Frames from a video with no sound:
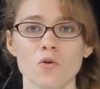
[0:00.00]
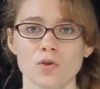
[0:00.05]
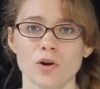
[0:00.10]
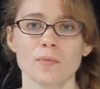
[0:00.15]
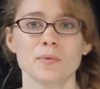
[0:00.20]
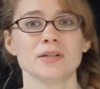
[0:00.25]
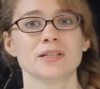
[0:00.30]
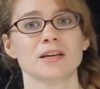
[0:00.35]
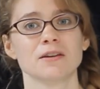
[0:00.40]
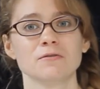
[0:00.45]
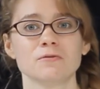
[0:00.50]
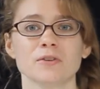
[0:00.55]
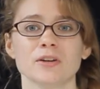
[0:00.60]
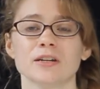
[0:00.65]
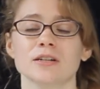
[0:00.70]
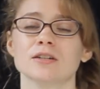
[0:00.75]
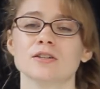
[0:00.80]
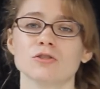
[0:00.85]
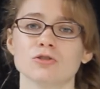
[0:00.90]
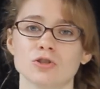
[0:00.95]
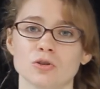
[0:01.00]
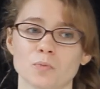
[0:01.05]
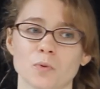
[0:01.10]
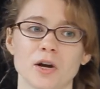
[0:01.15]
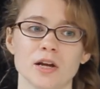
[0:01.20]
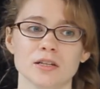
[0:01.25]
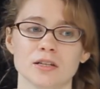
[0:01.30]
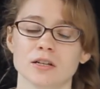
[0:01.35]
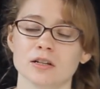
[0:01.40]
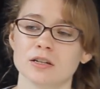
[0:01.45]
rabbits can fit into
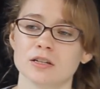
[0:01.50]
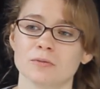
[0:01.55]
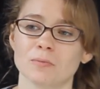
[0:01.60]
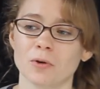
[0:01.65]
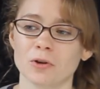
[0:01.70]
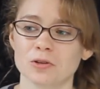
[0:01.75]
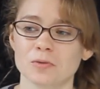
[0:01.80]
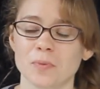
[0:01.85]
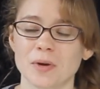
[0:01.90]
surprisingly small